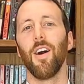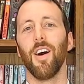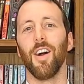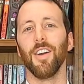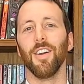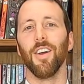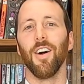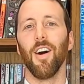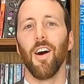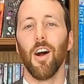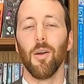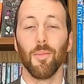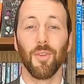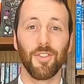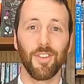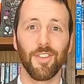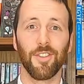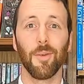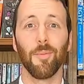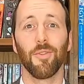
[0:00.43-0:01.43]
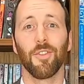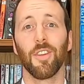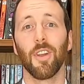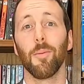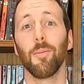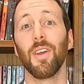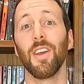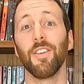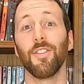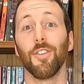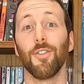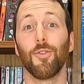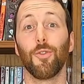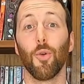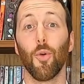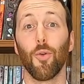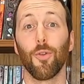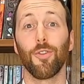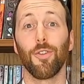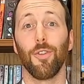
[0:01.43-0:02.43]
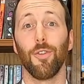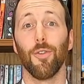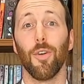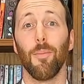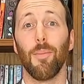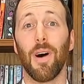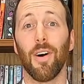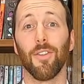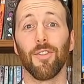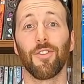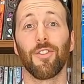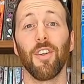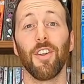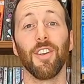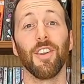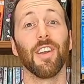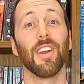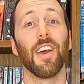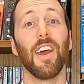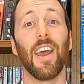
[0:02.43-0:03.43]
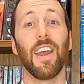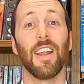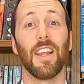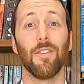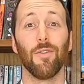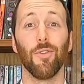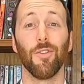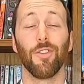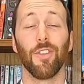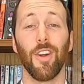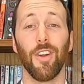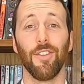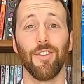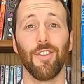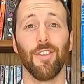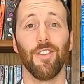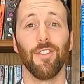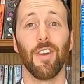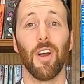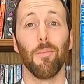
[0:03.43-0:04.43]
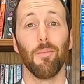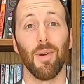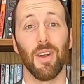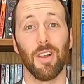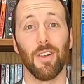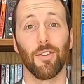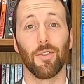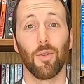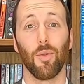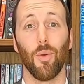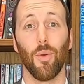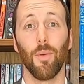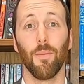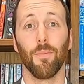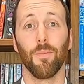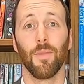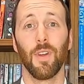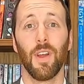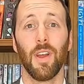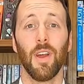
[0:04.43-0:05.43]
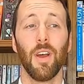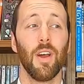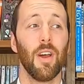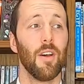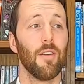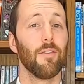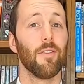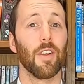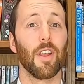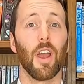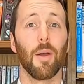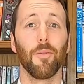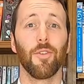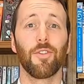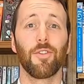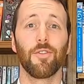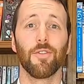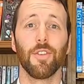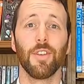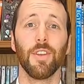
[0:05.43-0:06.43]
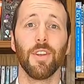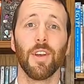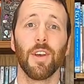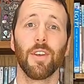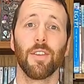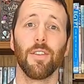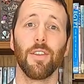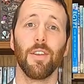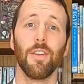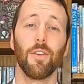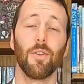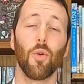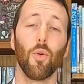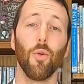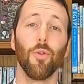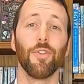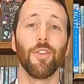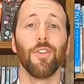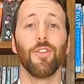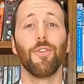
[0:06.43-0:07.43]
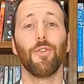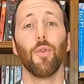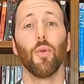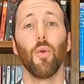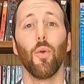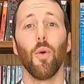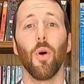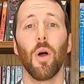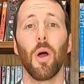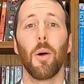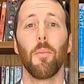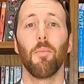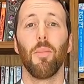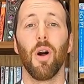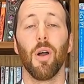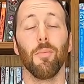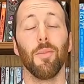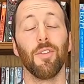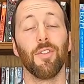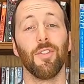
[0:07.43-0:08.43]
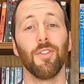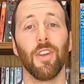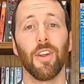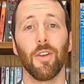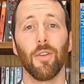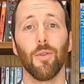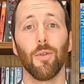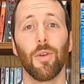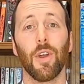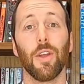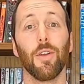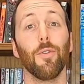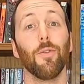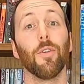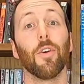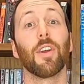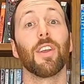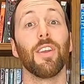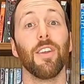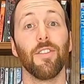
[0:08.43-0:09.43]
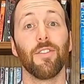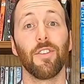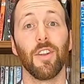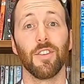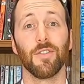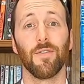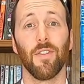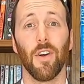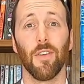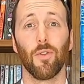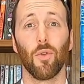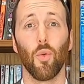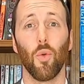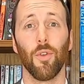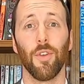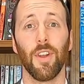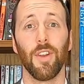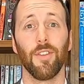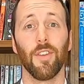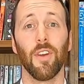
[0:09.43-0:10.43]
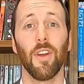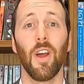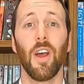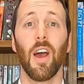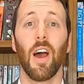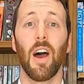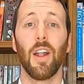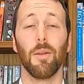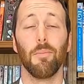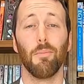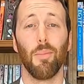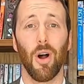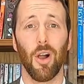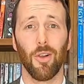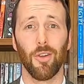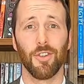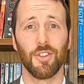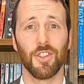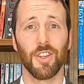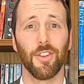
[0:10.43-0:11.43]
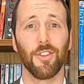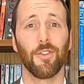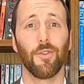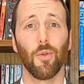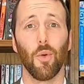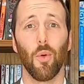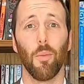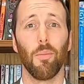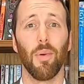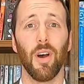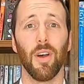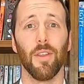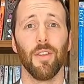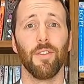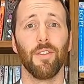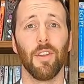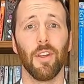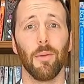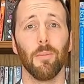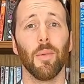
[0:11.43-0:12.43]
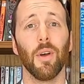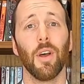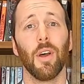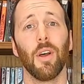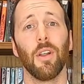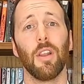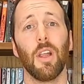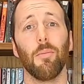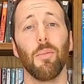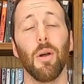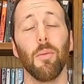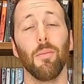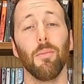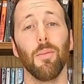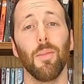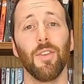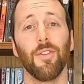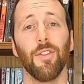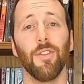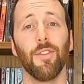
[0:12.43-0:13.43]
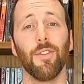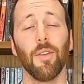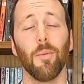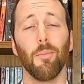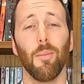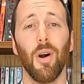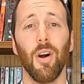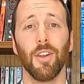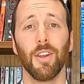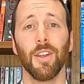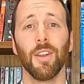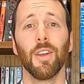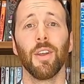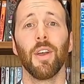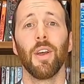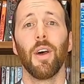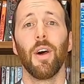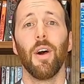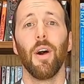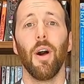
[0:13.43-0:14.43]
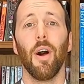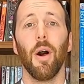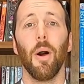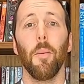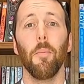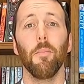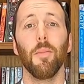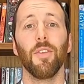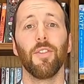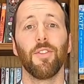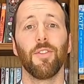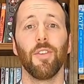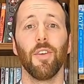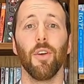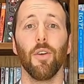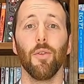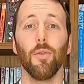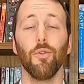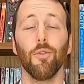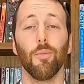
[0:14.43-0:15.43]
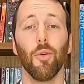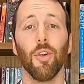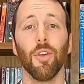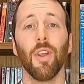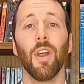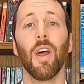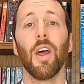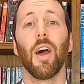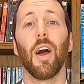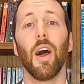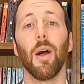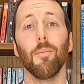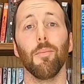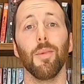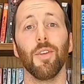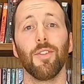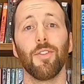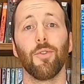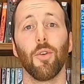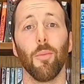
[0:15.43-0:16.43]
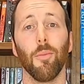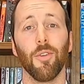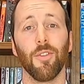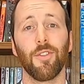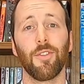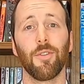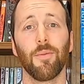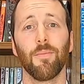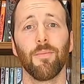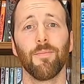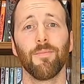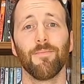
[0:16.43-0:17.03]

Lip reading: Hi, I'm Mr. Simpson. I'm here to talk to you about studying A-level sciences at Baylis Court. For chemistry, the course is taught by Mrs. Nenguke, who's our Key Stage 5 coordinator. And in biology, it's taught by the team led by Mrs. Marnie, Mr. Usman, and Ms. Thomas.